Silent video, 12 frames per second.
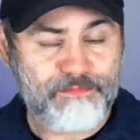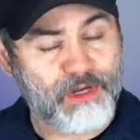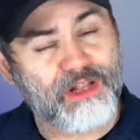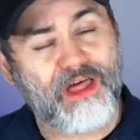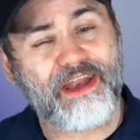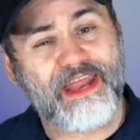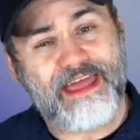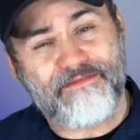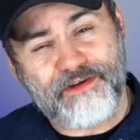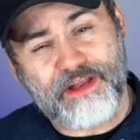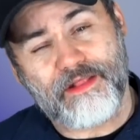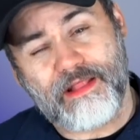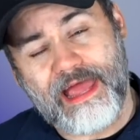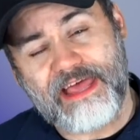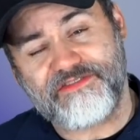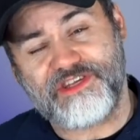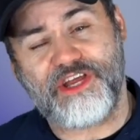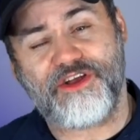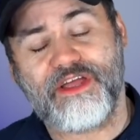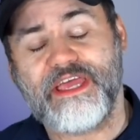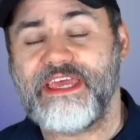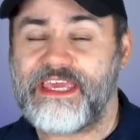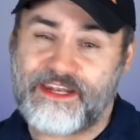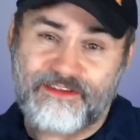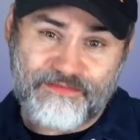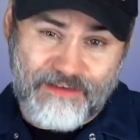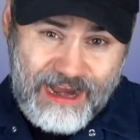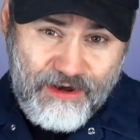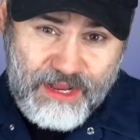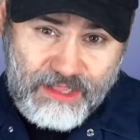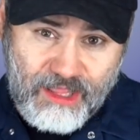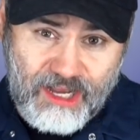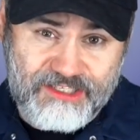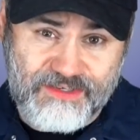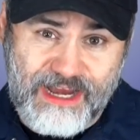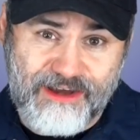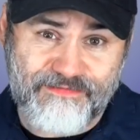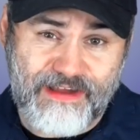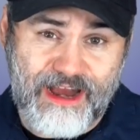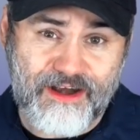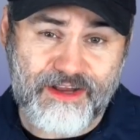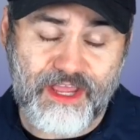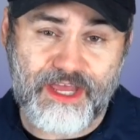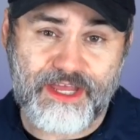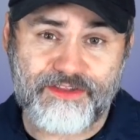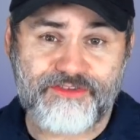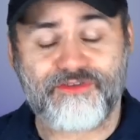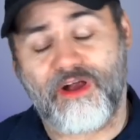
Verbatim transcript: I've put a lot of effort in the last year into firing a lot of striker fired guns,